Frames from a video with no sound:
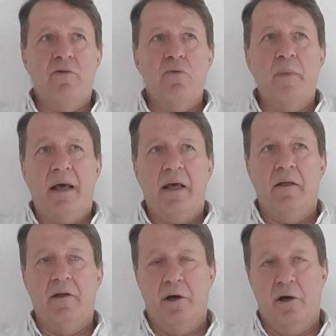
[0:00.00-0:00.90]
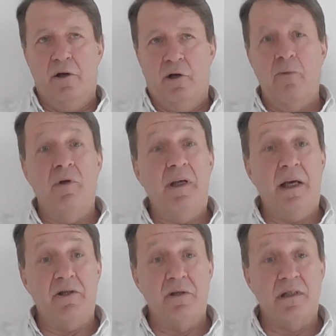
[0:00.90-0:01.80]
make the
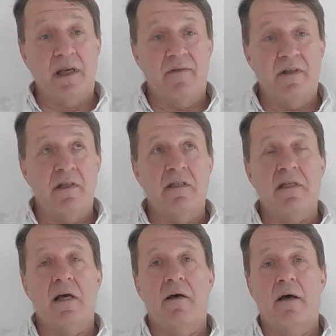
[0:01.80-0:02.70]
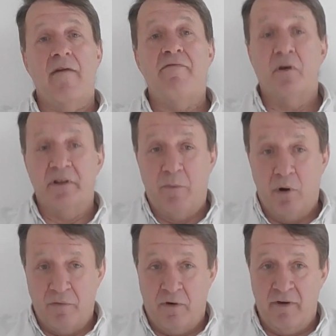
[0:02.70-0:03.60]
communication services
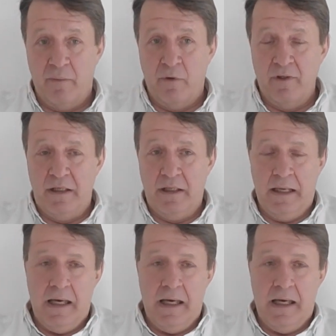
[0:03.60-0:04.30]
affordable for everybody.